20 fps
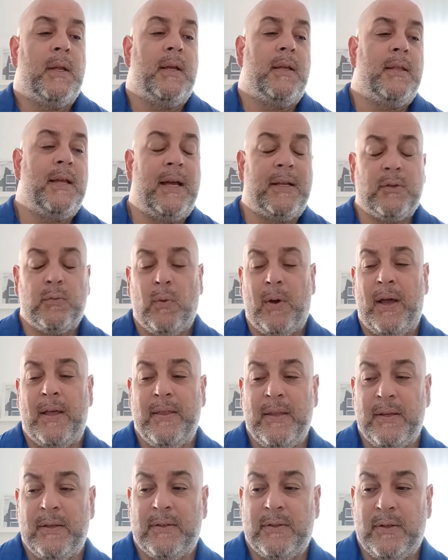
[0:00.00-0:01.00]
That's why
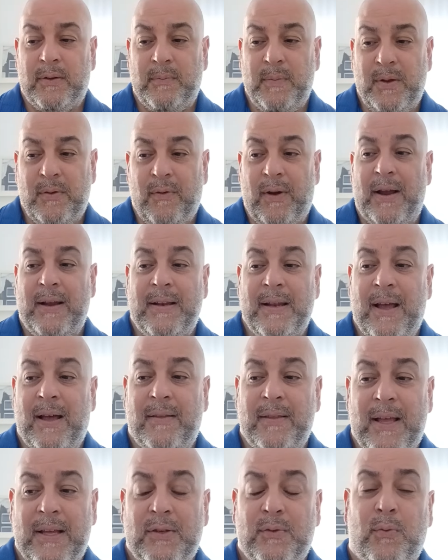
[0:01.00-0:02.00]
this, to me right now,
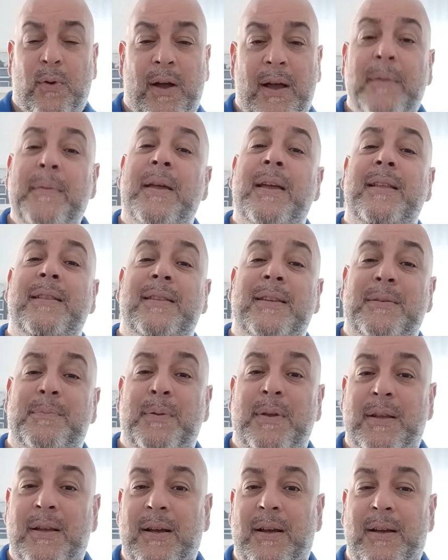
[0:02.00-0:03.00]
that's why I'm in this,
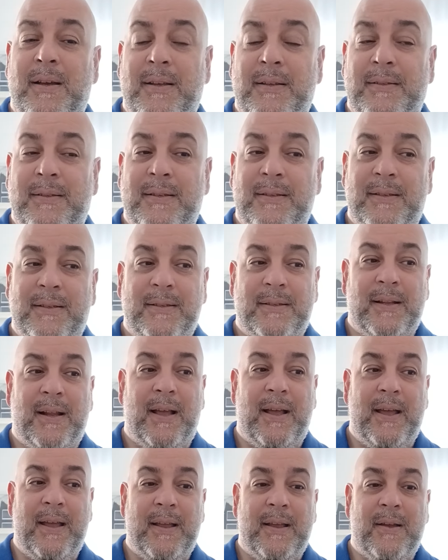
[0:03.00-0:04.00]
because this is
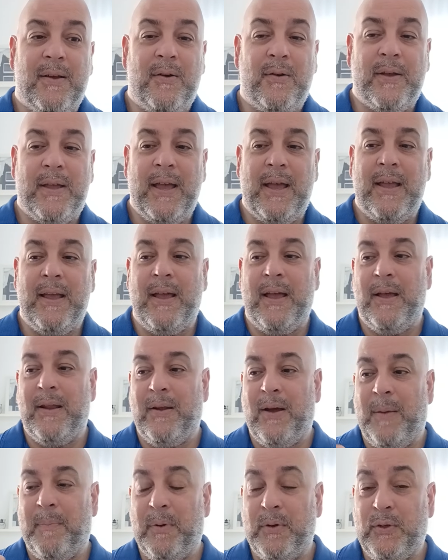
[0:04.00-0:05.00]
like, okay, an
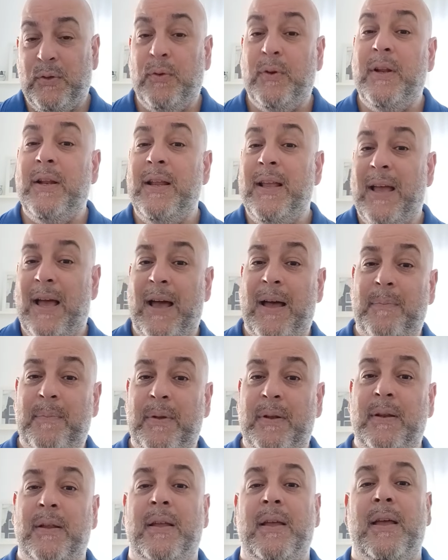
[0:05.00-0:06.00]
opportunity
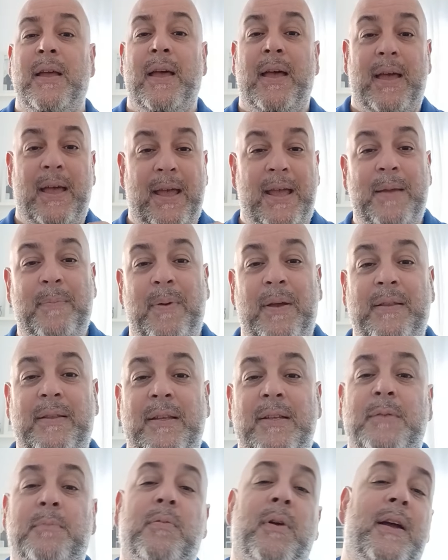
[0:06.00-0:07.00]
happened. Ape at
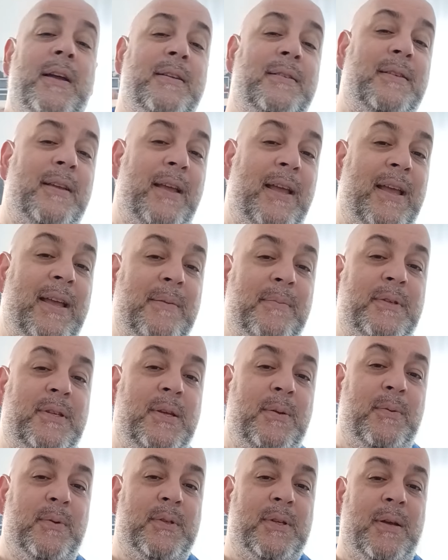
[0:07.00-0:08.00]
this price,
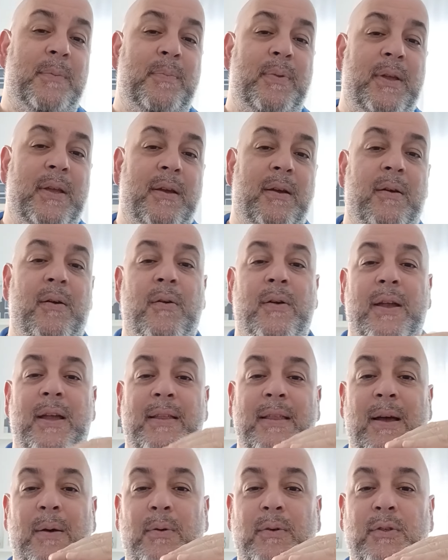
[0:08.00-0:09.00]
AMC was up here. Okay,
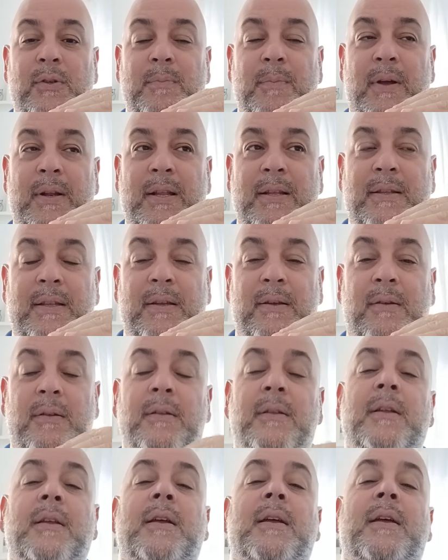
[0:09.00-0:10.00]
that was a money deal.